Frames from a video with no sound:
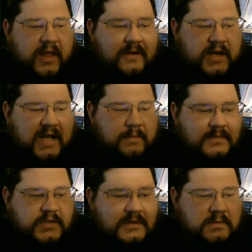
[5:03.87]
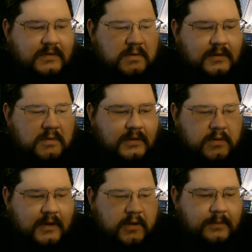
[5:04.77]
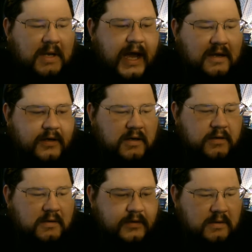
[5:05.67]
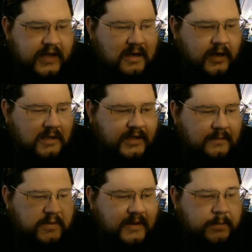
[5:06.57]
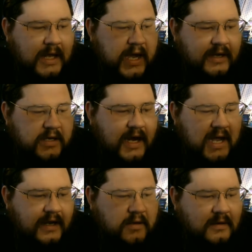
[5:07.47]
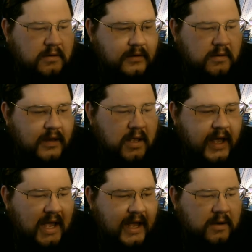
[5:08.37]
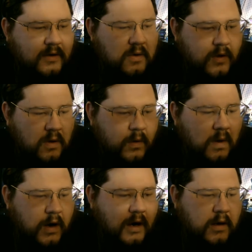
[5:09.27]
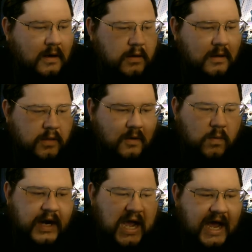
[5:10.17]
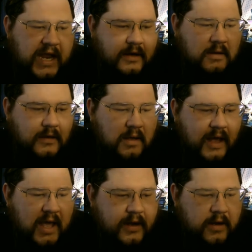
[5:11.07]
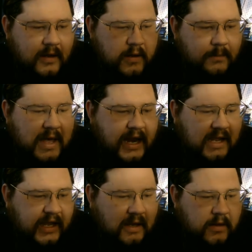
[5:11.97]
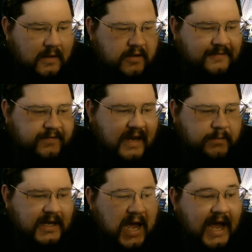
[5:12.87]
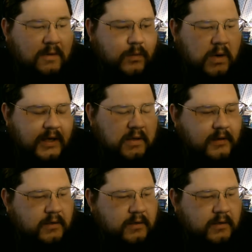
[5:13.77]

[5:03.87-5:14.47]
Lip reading: other names. Blinder, they called him, the blind god, and Boar, the one-eyed, and Belagi, the flaming-eyed one.